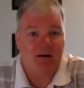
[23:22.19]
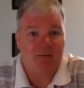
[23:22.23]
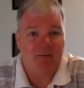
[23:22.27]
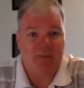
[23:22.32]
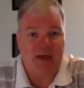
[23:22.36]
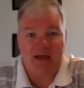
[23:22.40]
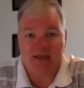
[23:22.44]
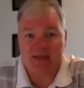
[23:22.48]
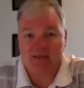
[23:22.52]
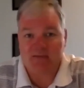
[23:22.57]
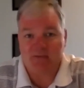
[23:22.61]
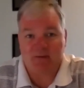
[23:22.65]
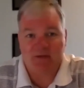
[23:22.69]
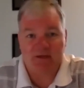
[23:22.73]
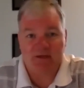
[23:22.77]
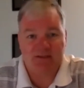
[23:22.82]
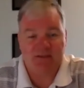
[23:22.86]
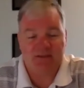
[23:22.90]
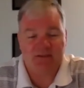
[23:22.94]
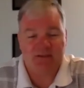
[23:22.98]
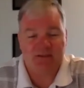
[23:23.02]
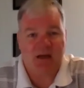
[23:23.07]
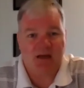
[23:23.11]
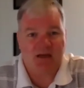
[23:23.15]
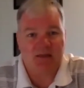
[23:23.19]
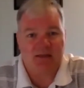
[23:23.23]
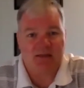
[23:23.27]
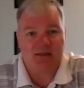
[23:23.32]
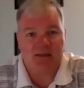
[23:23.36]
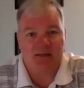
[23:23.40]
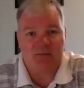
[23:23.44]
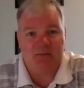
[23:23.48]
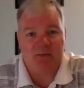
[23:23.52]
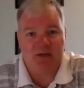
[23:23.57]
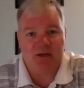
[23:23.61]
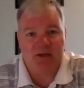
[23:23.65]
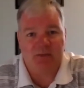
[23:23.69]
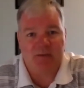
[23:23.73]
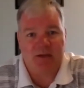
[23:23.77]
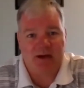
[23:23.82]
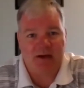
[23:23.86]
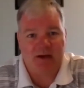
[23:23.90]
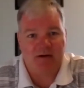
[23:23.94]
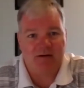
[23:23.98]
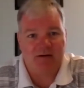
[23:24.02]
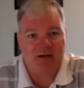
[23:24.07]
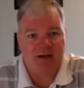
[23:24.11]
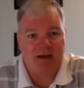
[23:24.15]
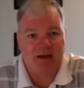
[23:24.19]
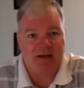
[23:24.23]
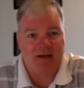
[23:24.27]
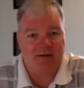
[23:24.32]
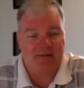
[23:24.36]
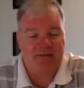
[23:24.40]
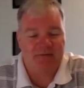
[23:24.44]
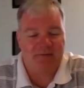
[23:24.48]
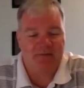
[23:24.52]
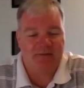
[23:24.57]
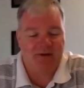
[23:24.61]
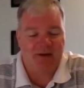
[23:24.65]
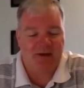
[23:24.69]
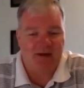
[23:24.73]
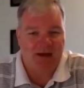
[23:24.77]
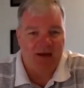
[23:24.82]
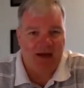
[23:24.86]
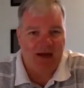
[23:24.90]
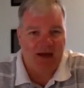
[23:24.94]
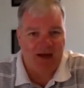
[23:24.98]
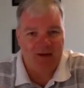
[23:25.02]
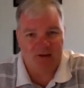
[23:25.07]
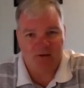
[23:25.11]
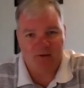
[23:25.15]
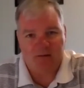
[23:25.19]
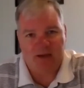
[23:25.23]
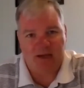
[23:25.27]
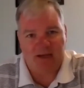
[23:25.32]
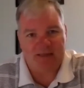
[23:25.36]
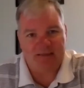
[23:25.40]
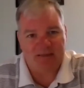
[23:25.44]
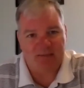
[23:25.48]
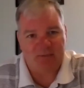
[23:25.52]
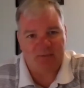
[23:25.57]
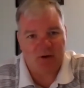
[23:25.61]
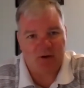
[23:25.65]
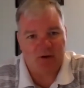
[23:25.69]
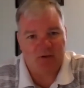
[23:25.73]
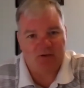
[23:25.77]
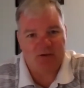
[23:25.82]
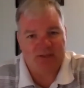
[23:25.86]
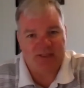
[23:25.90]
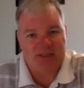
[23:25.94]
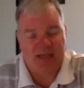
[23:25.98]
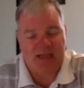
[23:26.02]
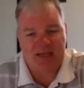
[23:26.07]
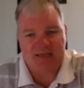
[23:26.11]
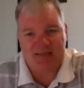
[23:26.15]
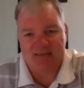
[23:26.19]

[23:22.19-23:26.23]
Max, why don't you talk a little bit about kind of how you guys approach that?